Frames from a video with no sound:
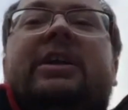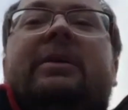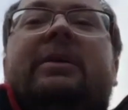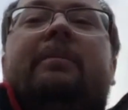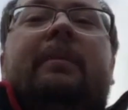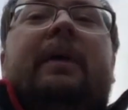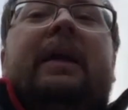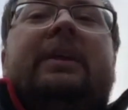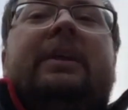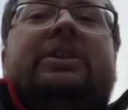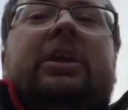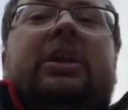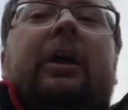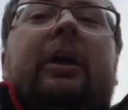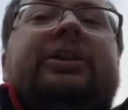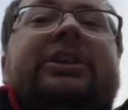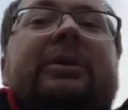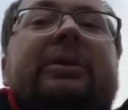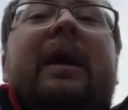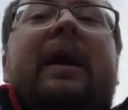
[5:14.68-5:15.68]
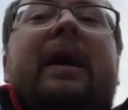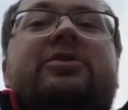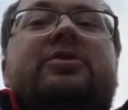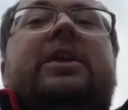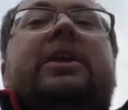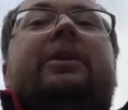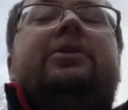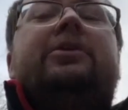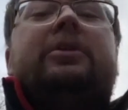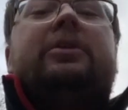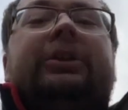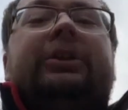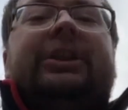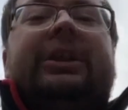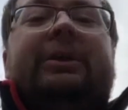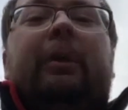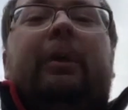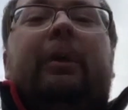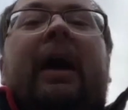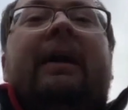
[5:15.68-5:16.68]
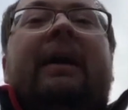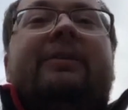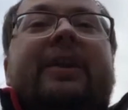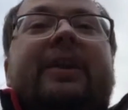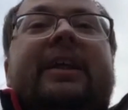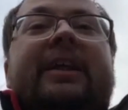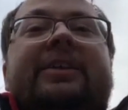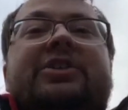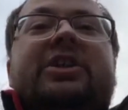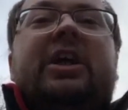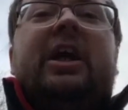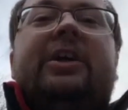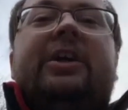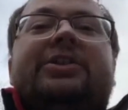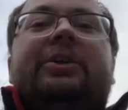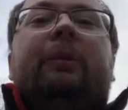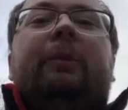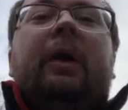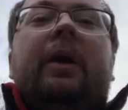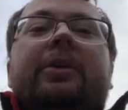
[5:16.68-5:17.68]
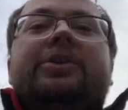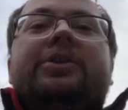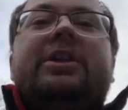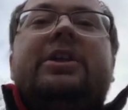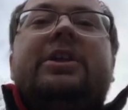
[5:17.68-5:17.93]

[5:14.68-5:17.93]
it's close to battery neutral, so you won't ever need to charge your watch.